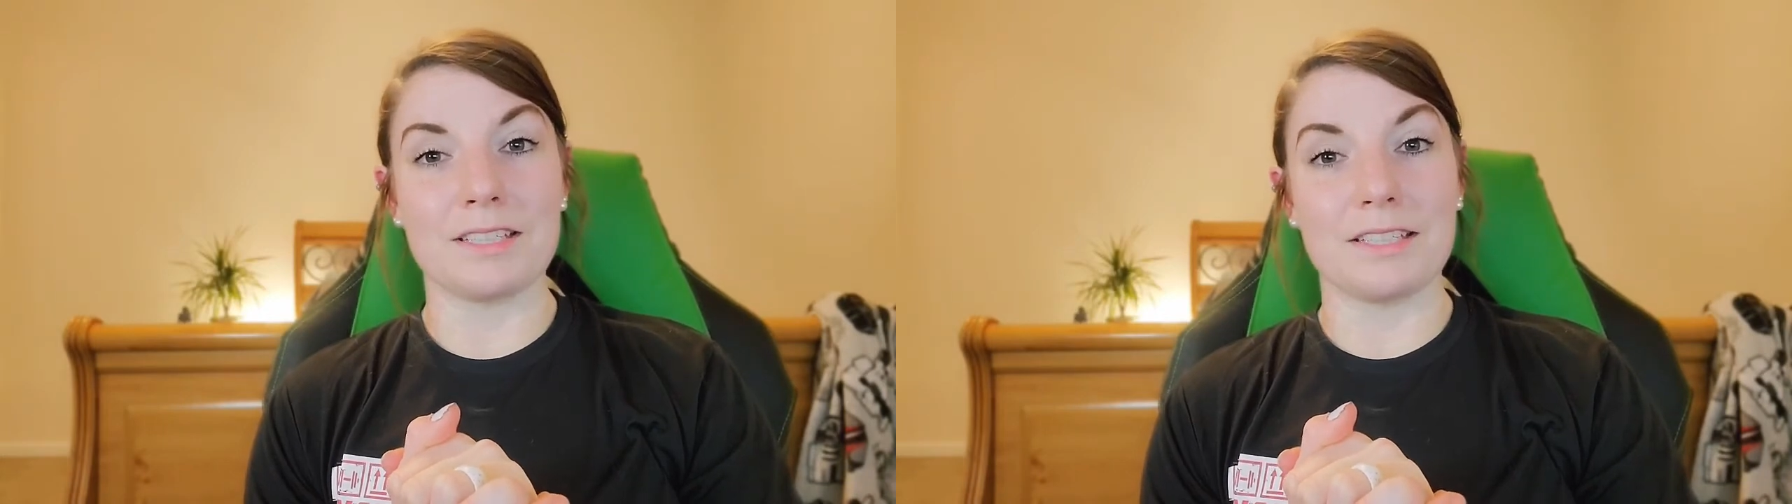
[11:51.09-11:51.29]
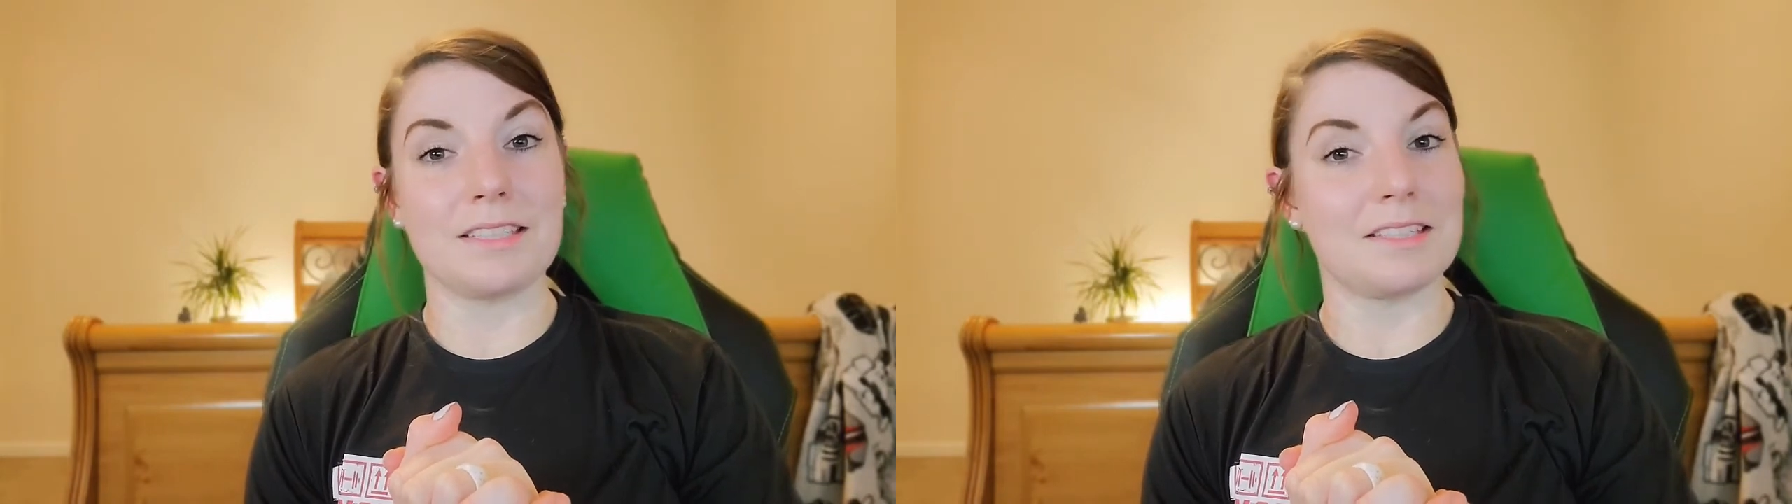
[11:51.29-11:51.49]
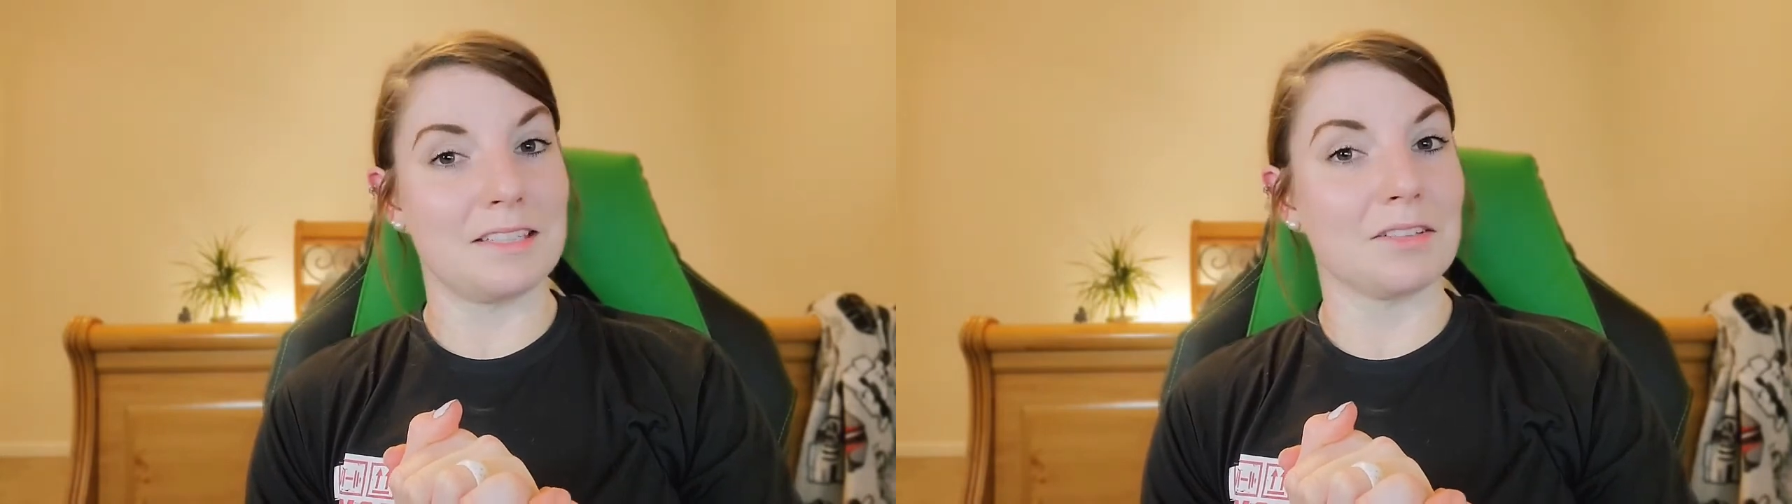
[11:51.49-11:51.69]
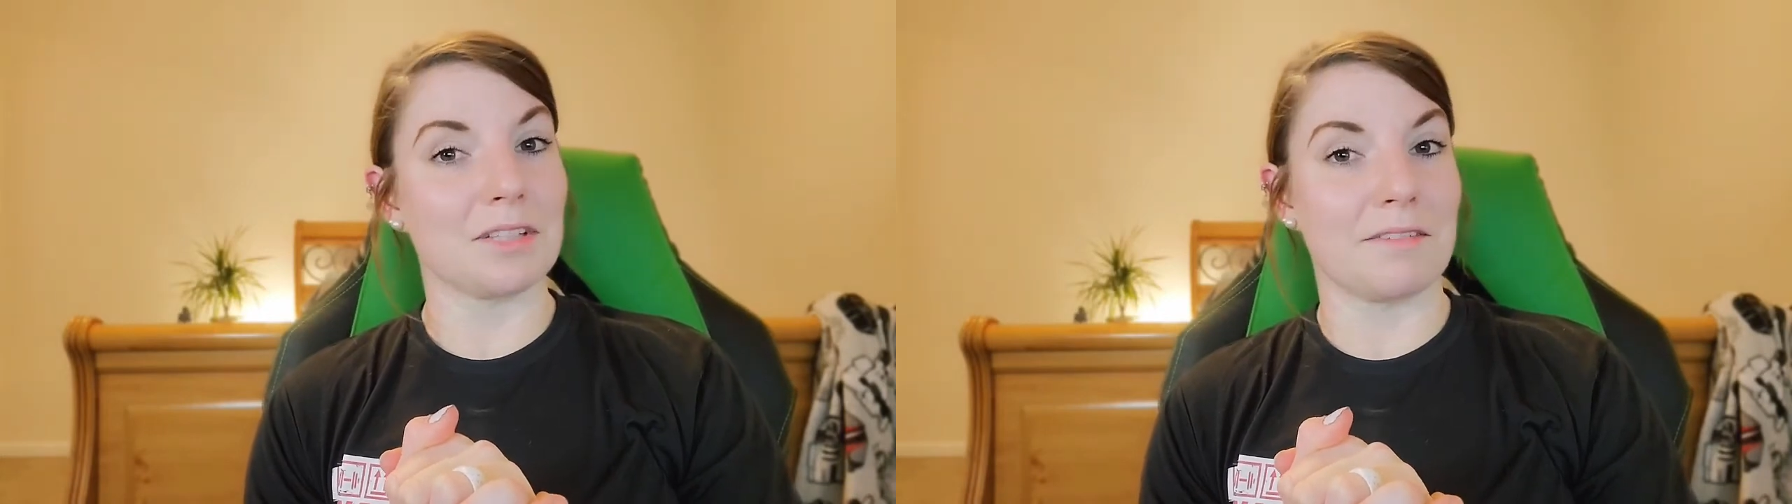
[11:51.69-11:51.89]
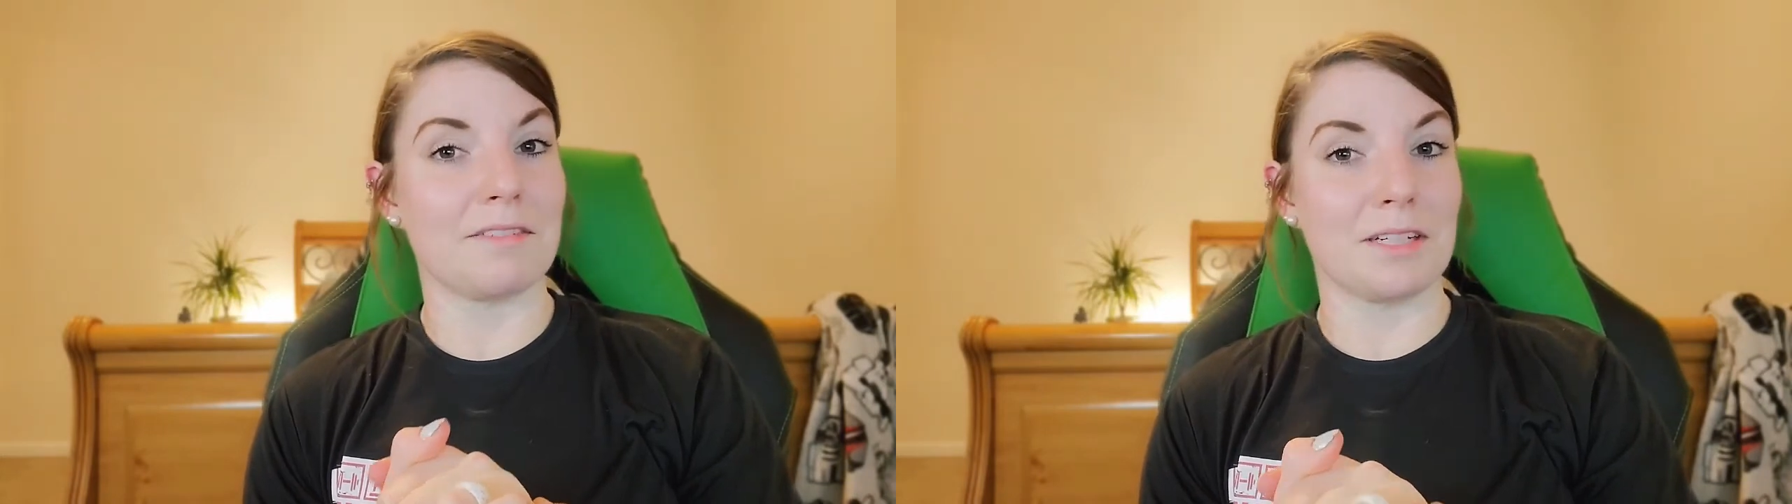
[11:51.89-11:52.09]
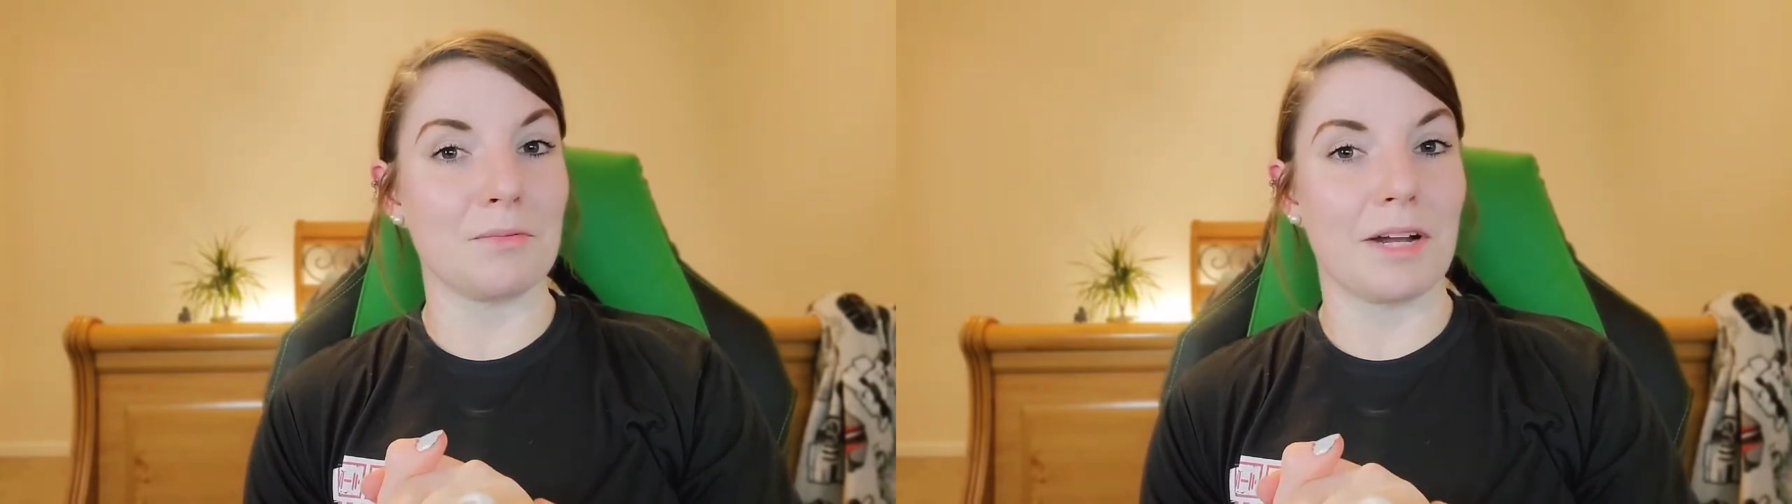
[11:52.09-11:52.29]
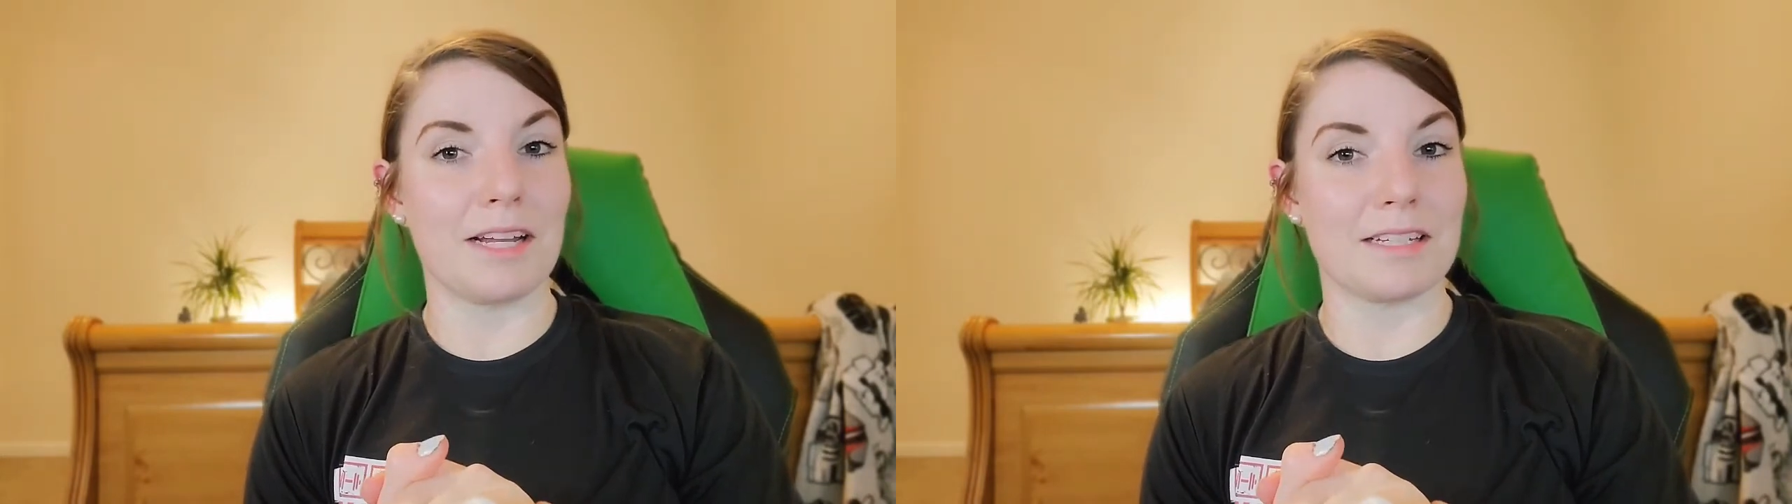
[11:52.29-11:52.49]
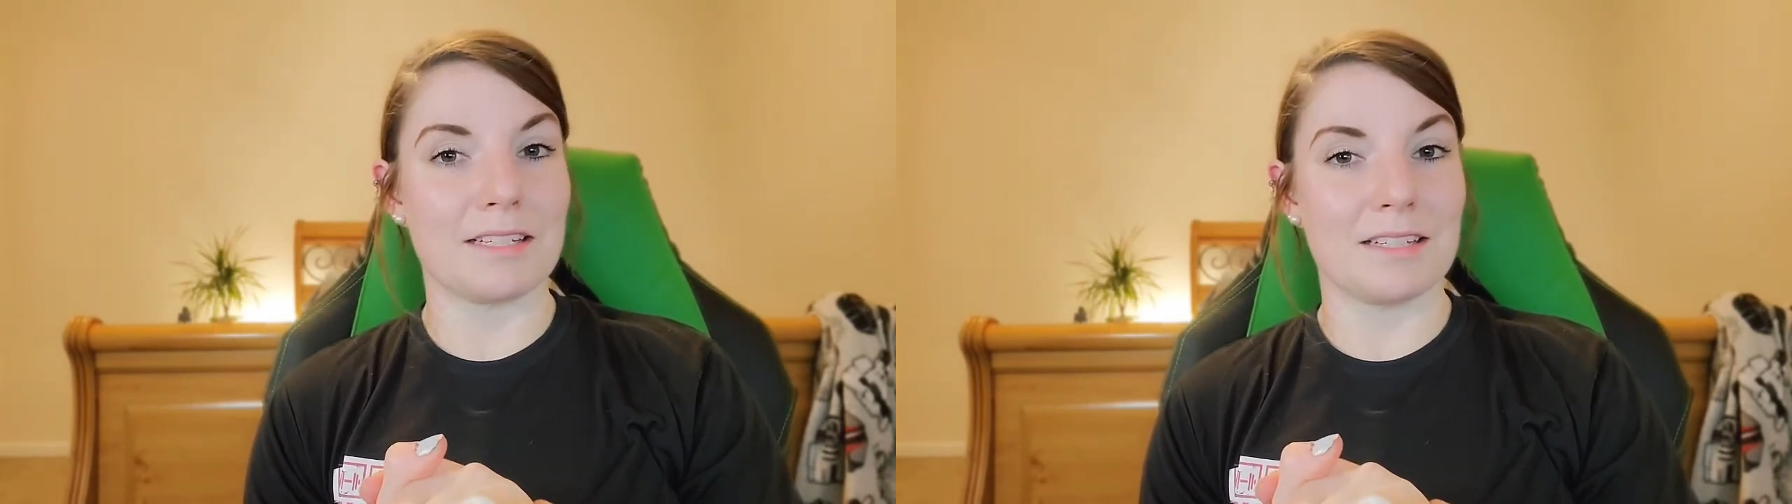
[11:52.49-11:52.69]
still lifting
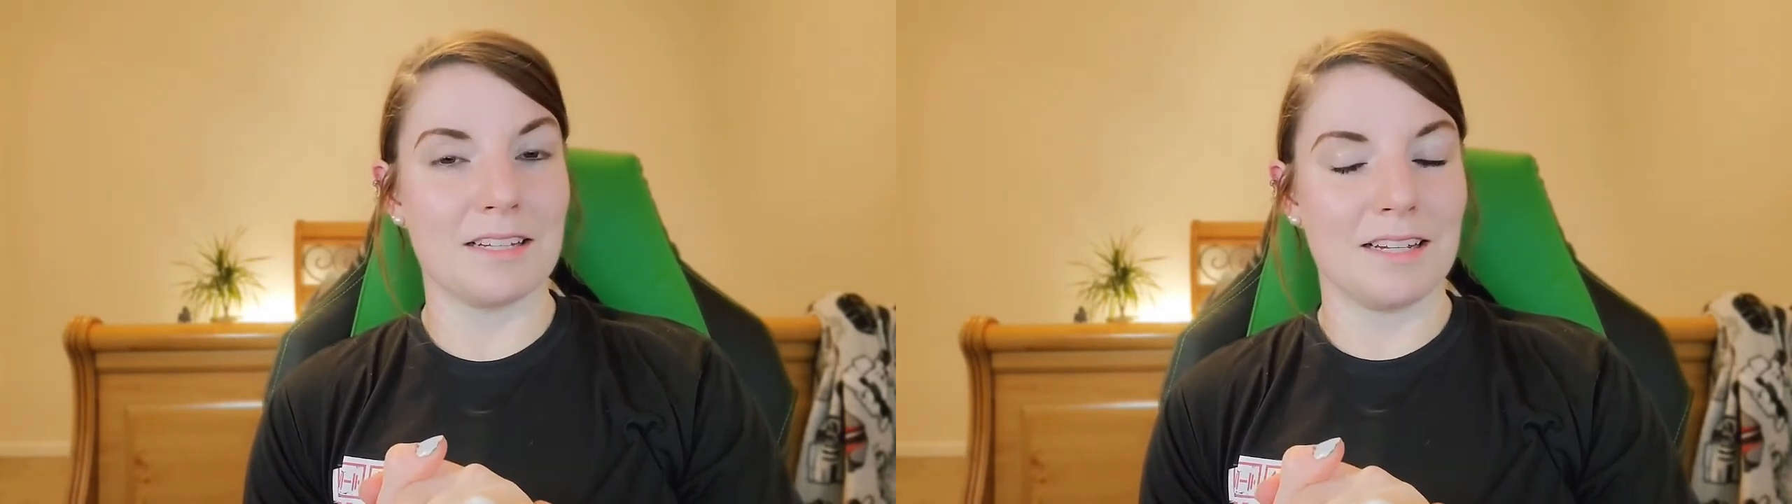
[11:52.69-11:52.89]
weights